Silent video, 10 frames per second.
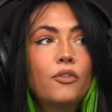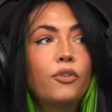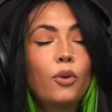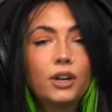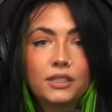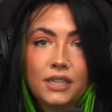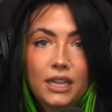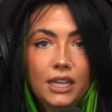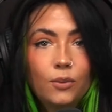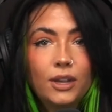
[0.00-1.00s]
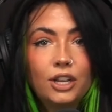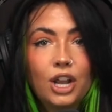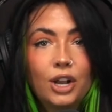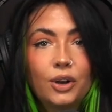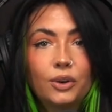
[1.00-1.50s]
floor to ceiling
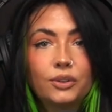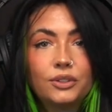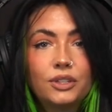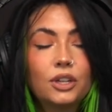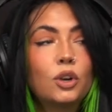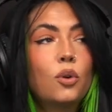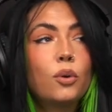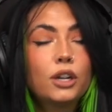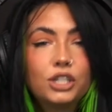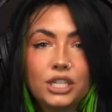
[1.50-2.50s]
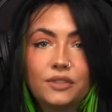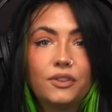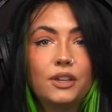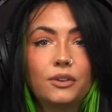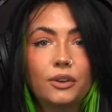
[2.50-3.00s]
windows, gorgeous
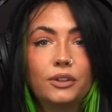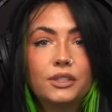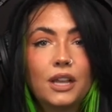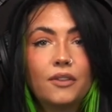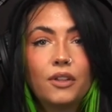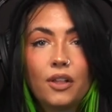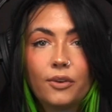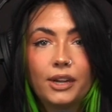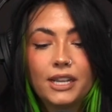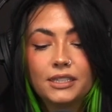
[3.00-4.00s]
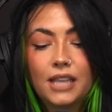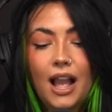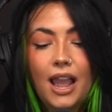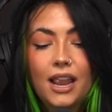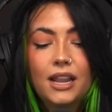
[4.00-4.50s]
views of the Lower East
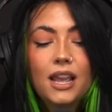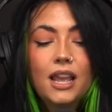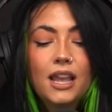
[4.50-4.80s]
Side.